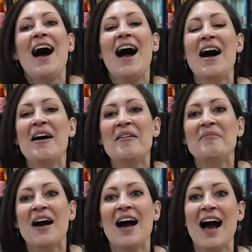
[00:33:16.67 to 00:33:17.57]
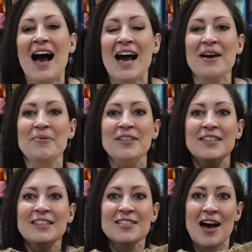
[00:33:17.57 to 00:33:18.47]
Um, I
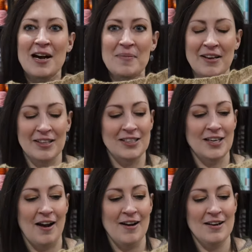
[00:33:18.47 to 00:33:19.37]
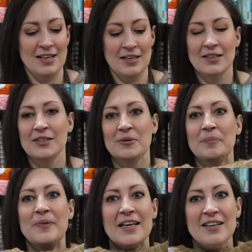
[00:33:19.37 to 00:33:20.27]
will talk about the yarn in a little
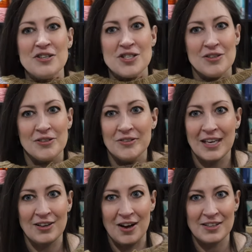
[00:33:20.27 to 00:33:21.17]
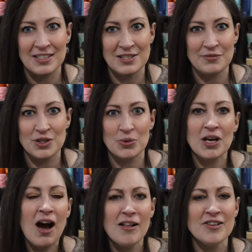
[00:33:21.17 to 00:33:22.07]
bit. I'll show you like all the individual
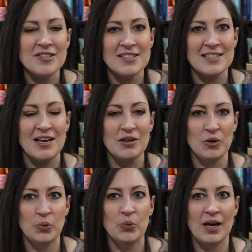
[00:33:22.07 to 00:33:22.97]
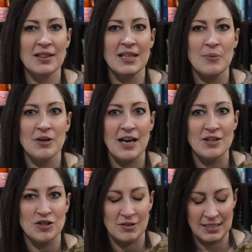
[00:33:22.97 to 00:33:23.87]
colors and tell you what they were
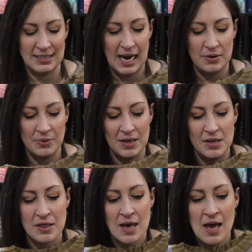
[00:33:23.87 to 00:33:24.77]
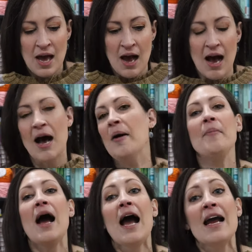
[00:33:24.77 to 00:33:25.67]
naturally dyed with.
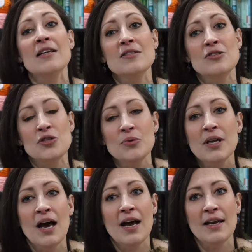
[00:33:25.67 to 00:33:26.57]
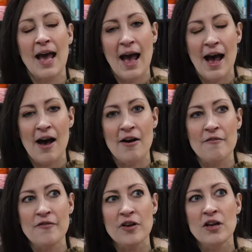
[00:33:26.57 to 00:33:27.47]
Um, I do not
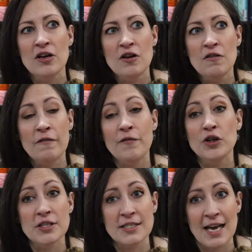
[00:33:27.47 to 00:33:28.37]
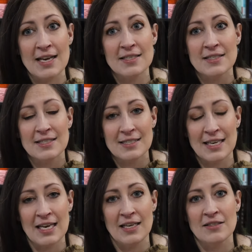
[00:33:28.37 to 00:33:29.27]
have full-sized
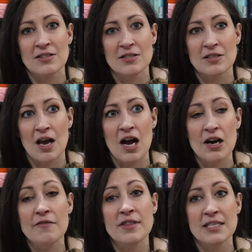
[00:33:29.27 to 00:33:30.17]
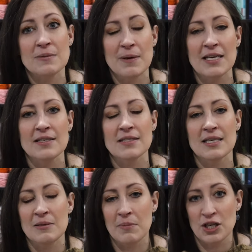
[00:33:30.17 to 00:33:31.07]
skeins of this base
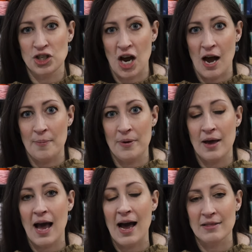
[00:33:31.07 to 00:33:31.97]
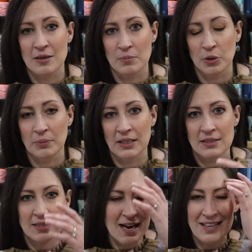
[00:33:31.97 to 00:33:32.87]
in my shop at the
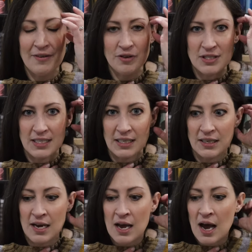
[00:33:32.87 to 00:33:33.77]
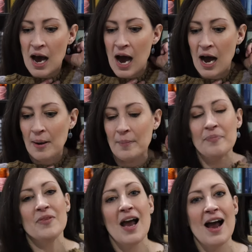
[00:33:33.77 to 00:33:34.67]
moment. I never did.
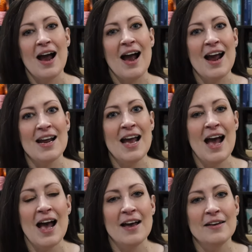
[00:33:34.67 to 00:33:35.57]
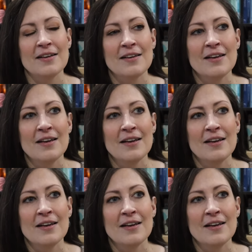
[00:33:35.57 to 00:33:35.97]
Um, I had